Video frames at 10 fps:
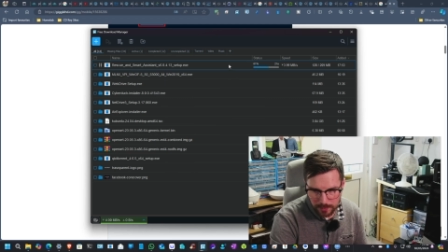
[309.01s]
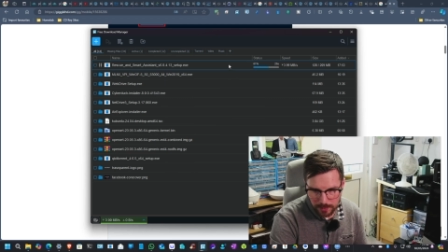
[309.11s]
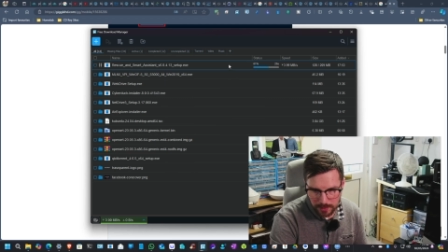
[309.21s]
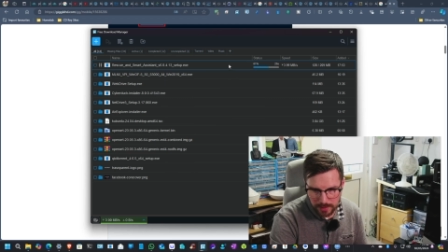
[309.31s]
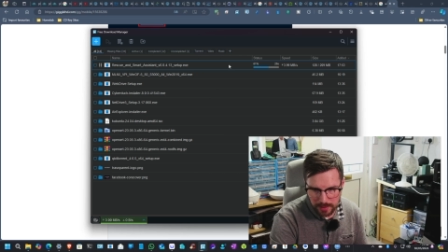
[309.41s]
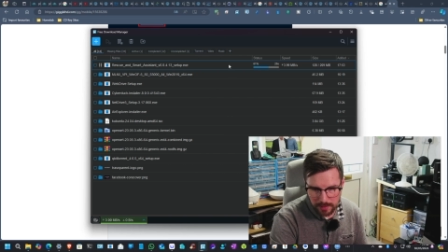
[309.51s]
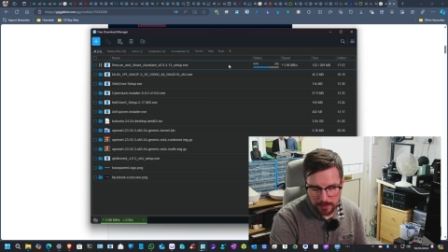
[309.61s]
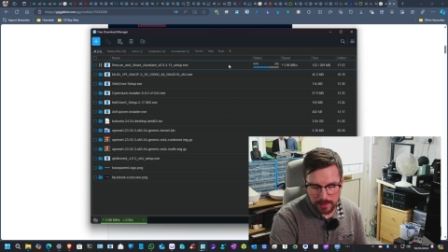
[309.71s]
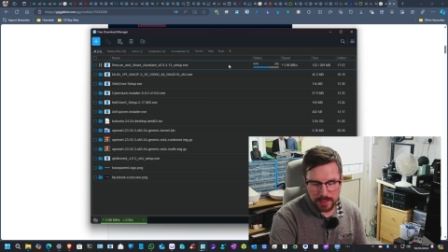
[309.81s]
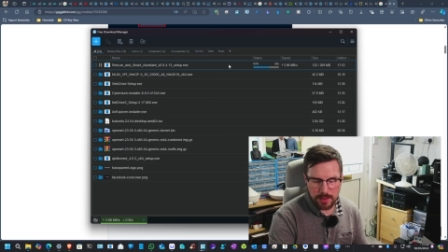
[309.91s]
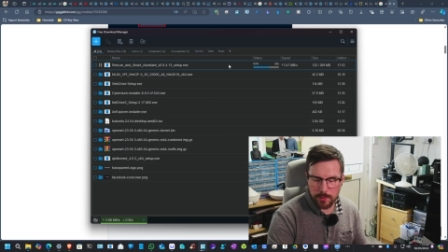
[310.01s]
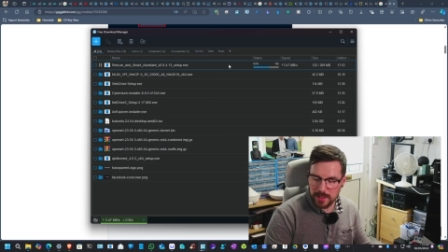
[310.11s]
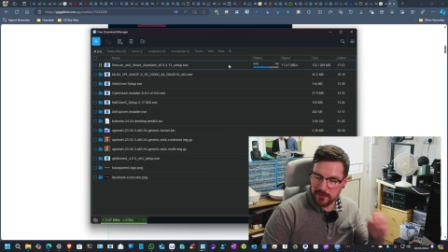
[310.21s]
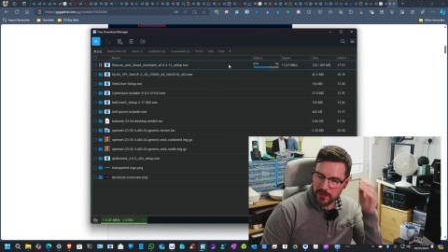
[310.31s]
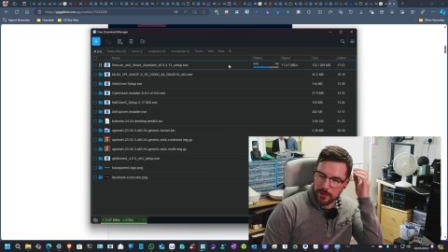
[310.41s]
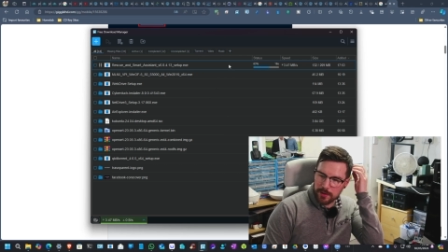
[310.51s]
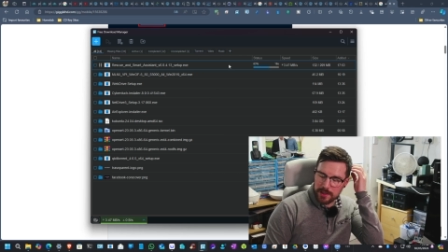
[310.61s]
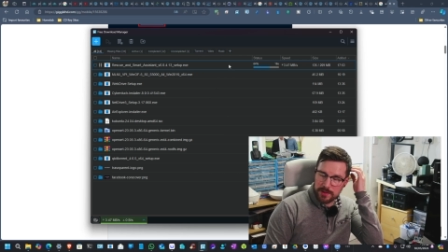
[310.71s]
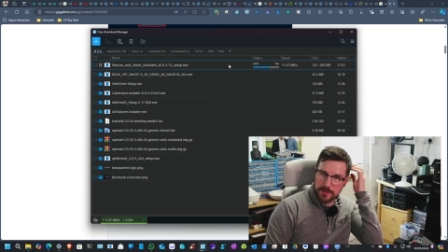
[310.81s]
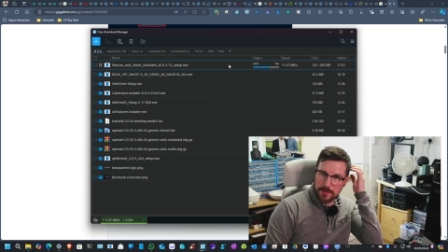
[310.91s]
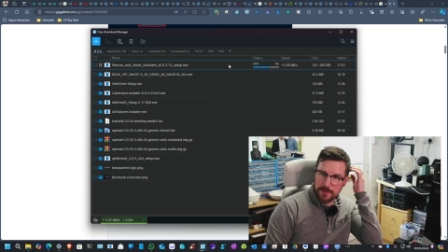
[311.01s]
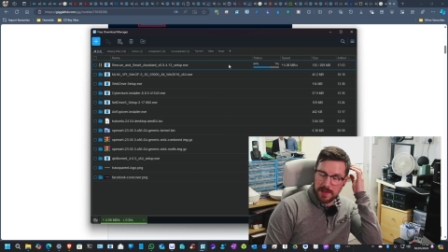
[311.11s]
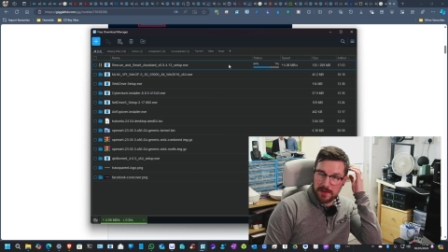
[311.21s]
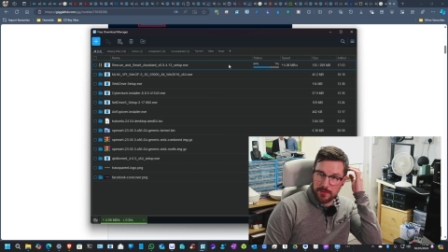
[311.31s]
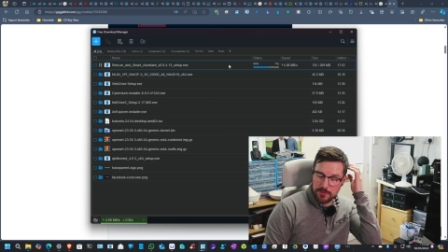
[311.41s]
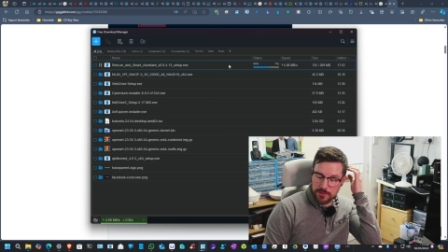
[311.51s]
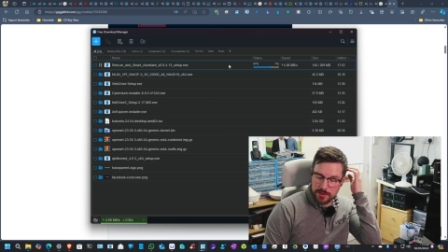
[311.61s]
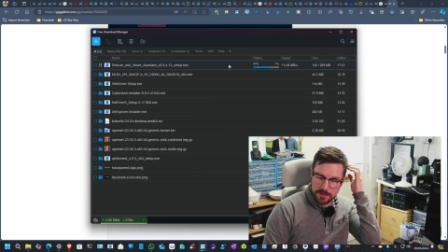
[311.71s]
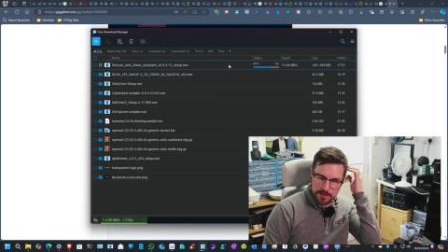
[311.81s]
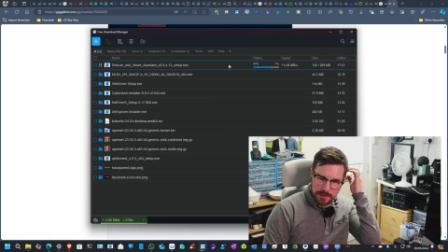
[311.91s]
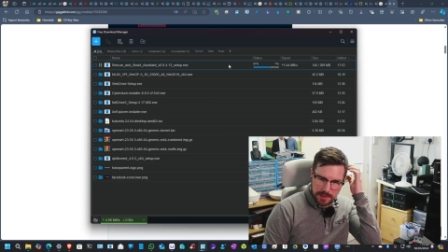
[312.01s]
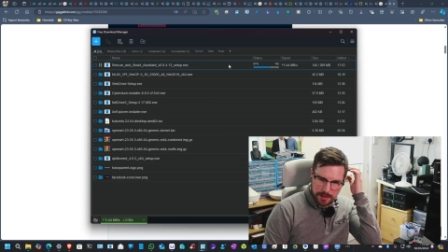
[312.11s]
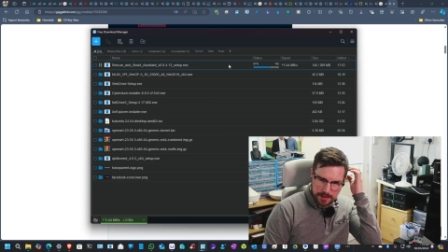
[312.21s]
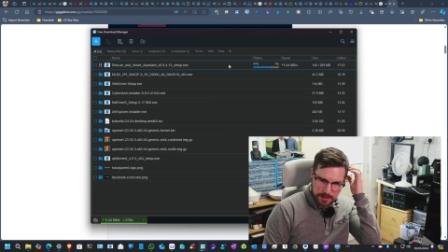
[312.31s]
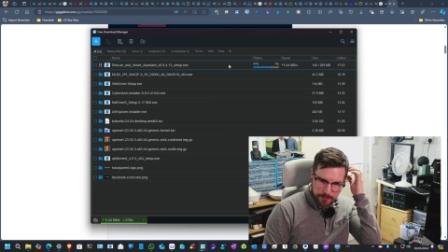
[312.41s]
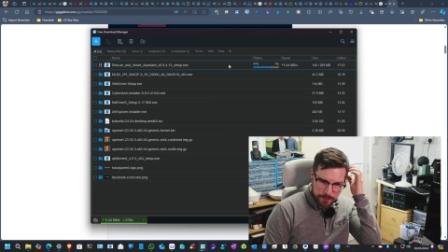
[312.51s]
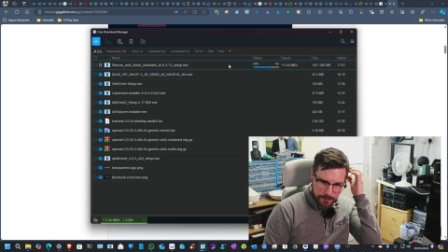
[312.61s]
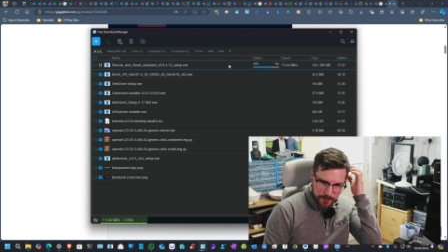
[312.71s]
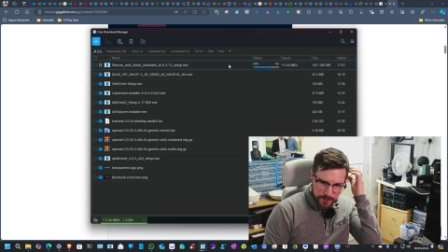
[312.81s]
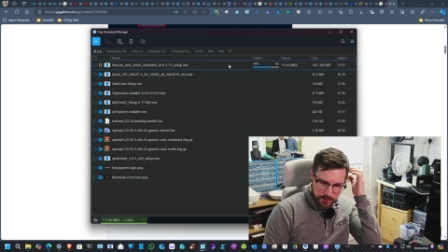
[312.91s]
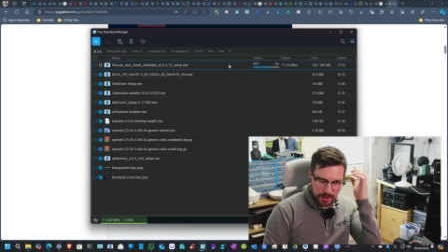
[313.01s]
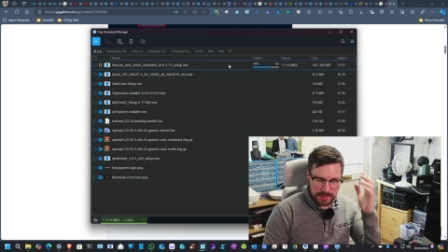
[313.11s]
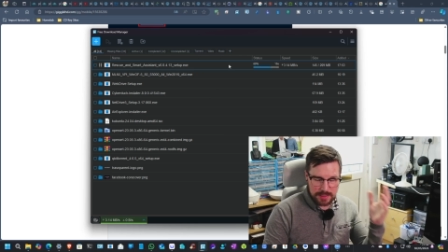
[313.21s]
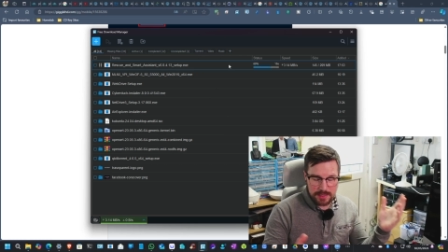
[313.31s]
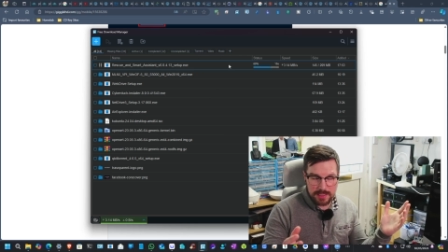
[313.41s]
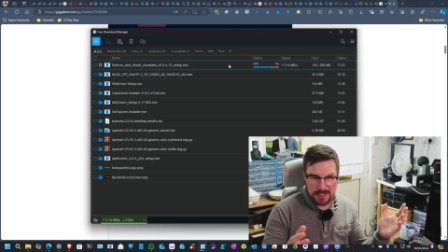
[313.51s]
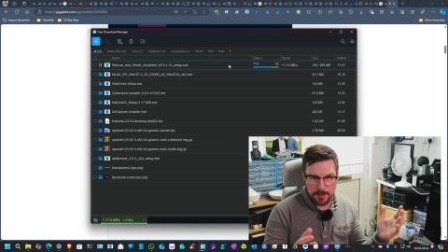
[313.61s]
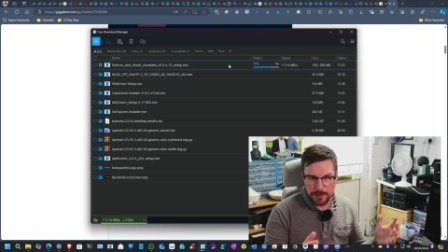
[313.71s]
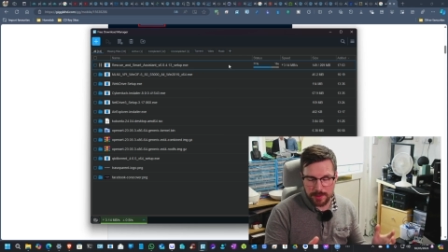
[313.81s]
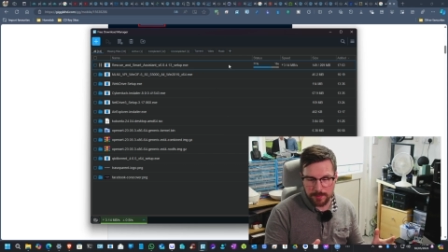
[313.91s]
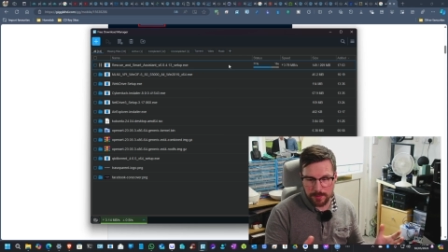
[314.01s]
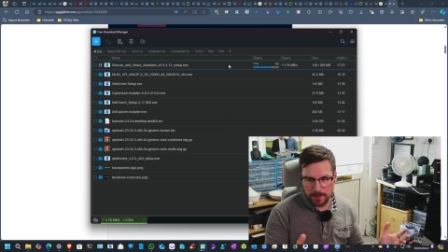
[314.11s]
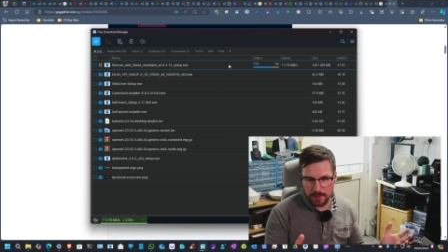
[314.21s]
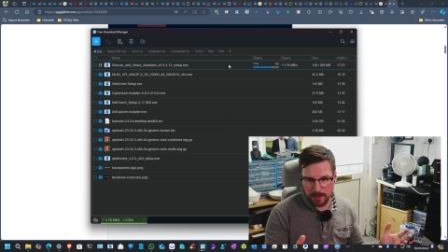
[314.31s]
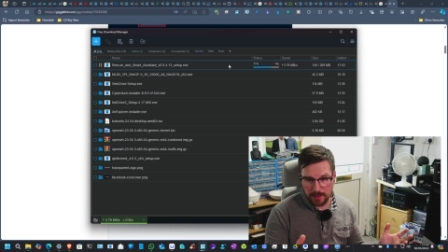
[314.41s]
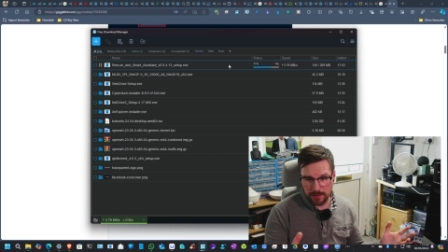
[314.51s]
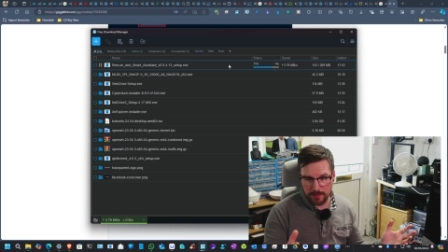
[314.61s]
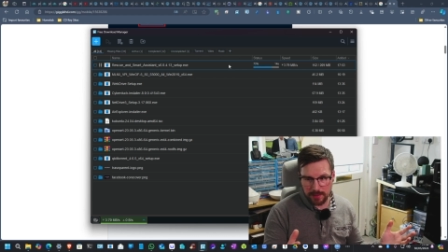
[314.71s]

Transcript: again i can't wait for this 500 um, well it's gigabit uh,